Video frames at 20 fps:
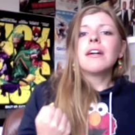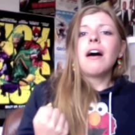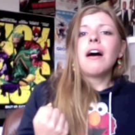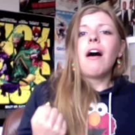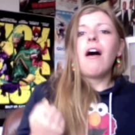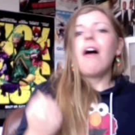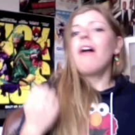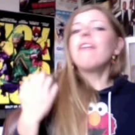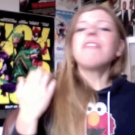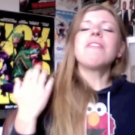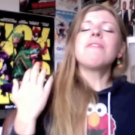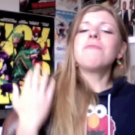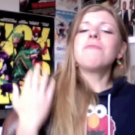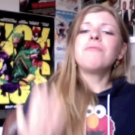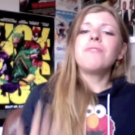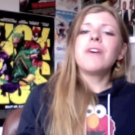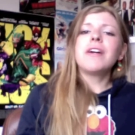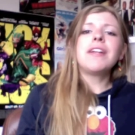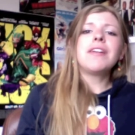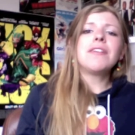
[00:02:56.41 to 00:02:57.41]
All the
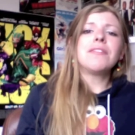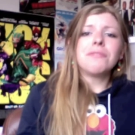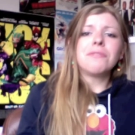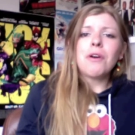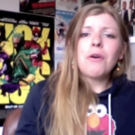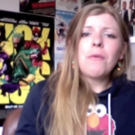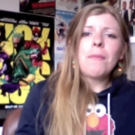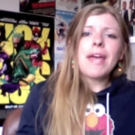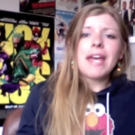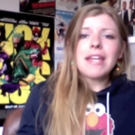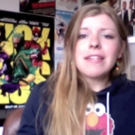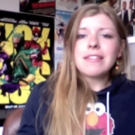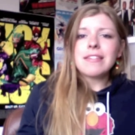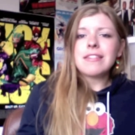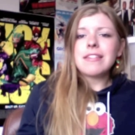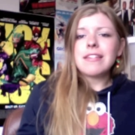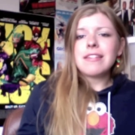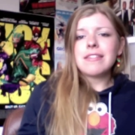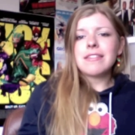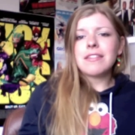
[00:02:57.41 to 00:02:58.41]
fun and
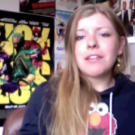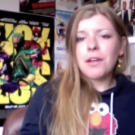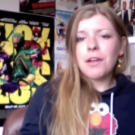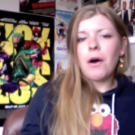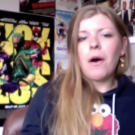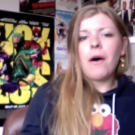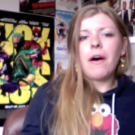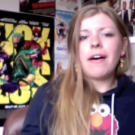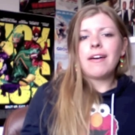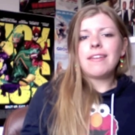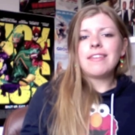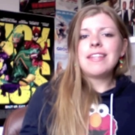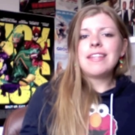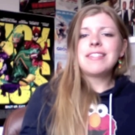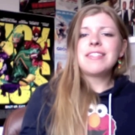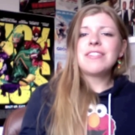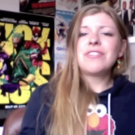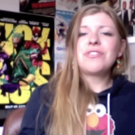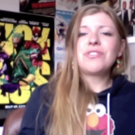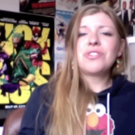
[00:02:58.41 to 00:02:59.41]
romance is gone.
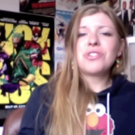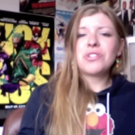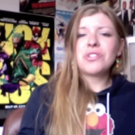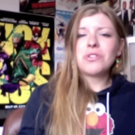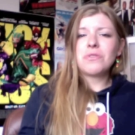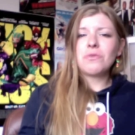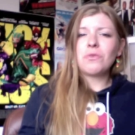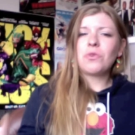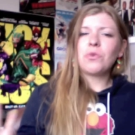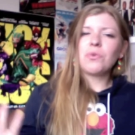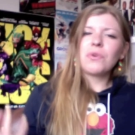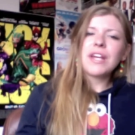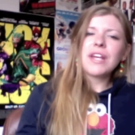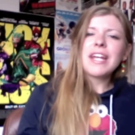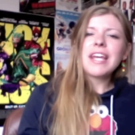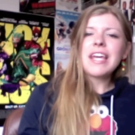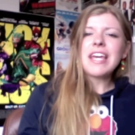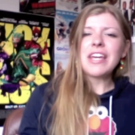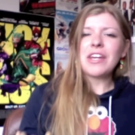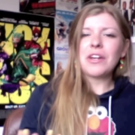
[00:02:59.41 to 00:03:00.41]
This is just
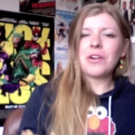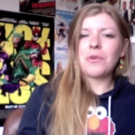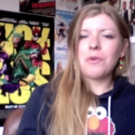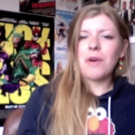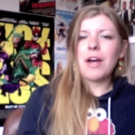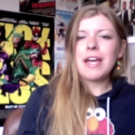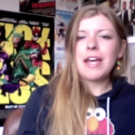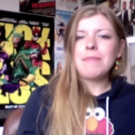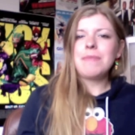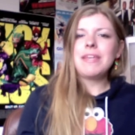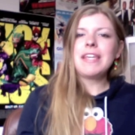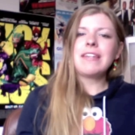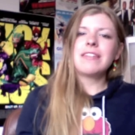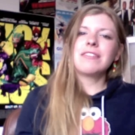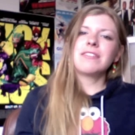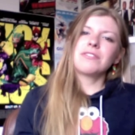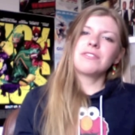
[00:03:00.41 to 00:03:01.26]
gritty, grimy,